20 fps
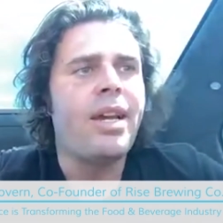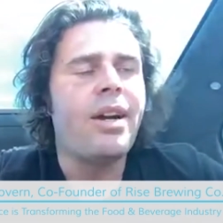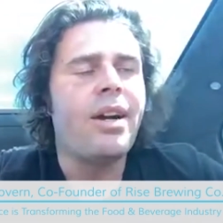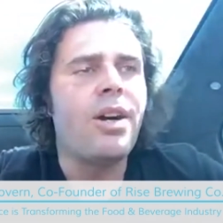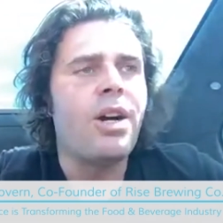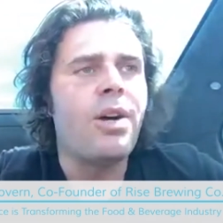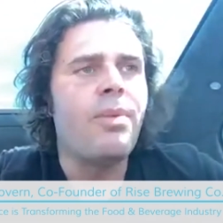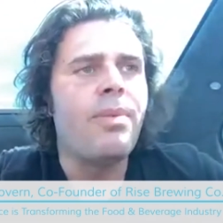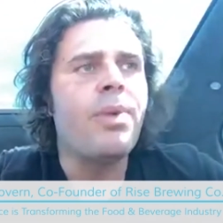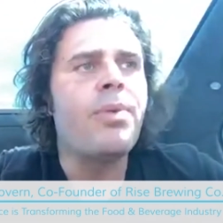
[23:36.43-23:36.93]

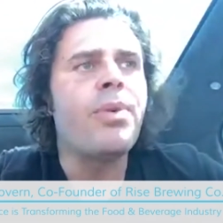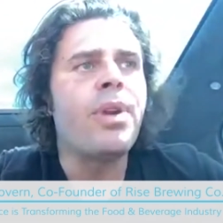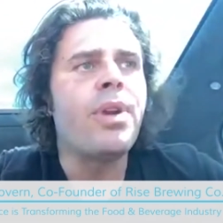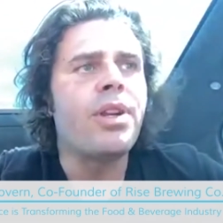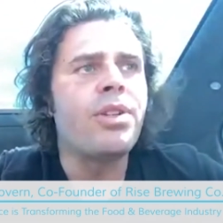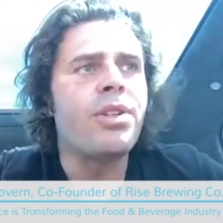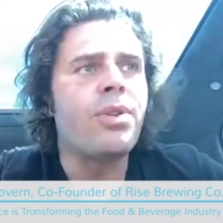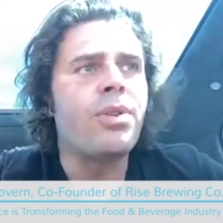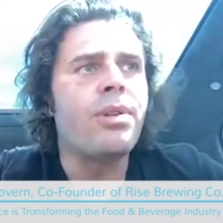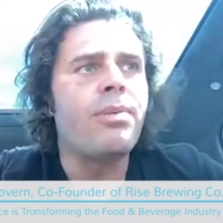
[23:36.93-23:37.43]
And we
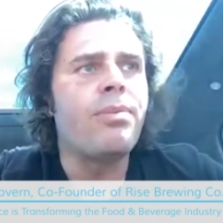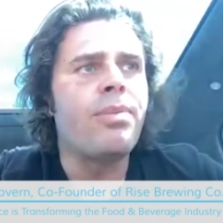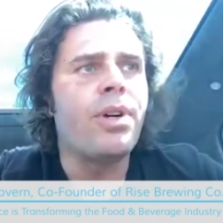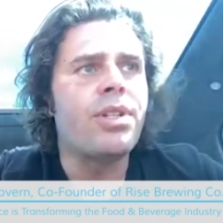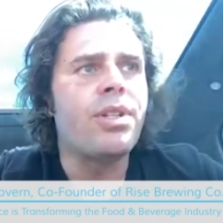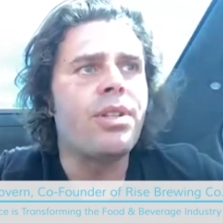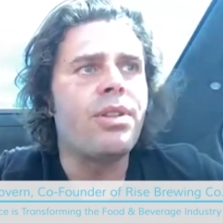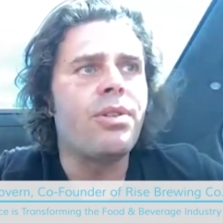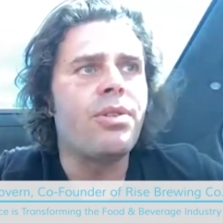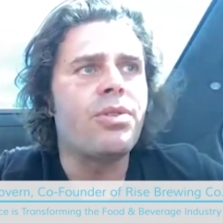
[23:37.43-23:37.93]
are doing a
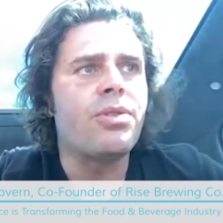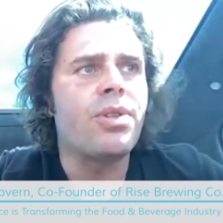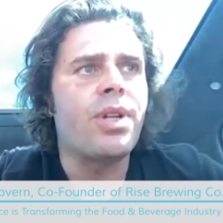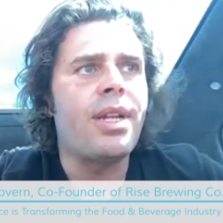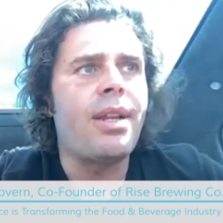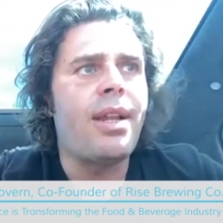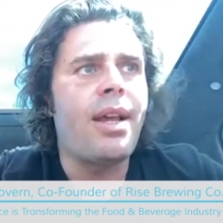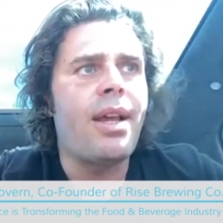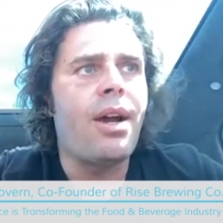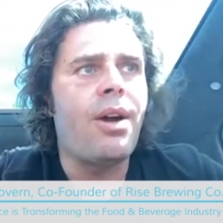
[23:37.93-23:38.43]
bunch of those
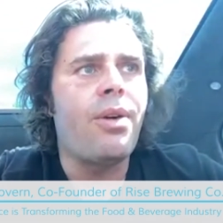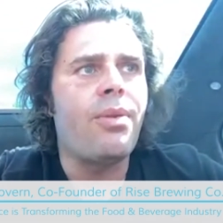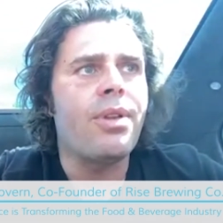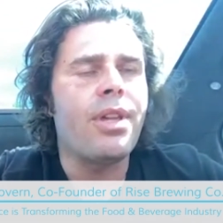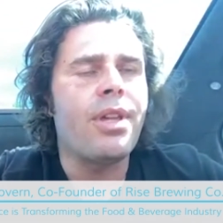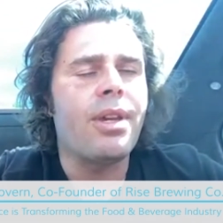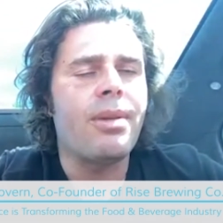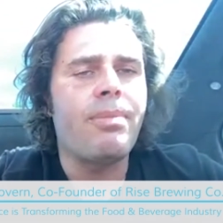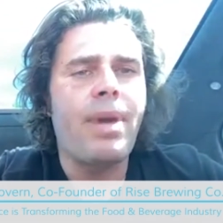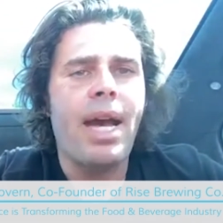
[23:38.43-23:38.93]
right now with like